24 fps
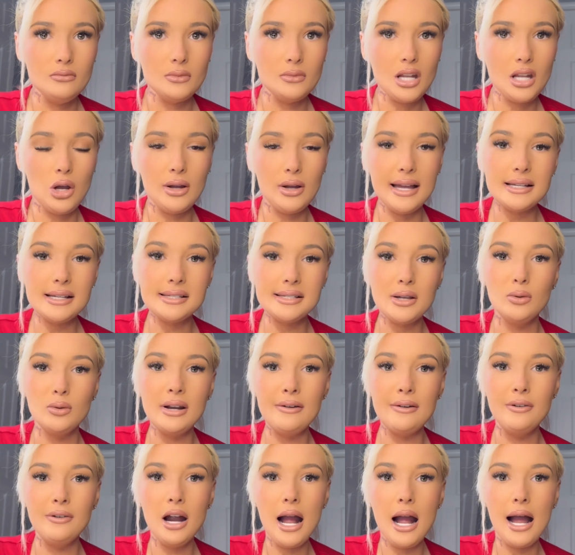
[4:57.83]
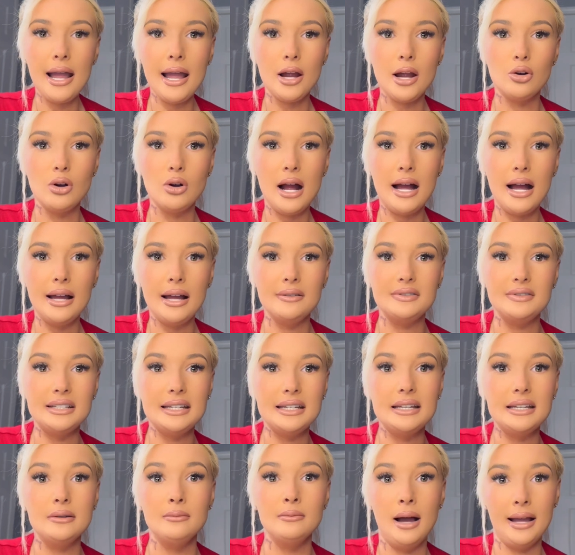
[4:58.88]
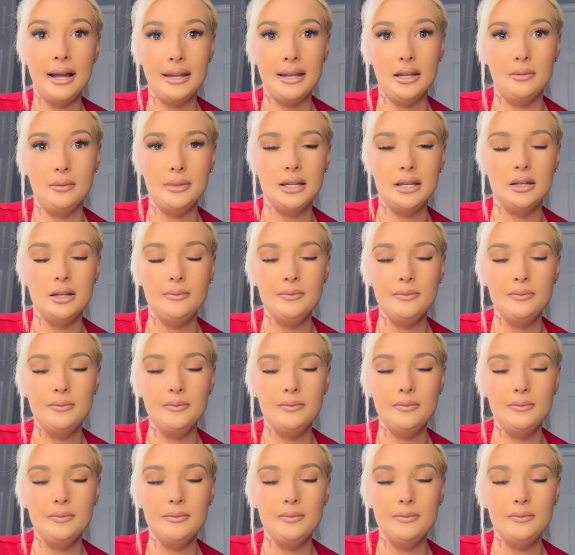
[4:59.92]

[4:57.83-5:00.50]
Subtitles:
Okay, so whenever I arrived in Miami,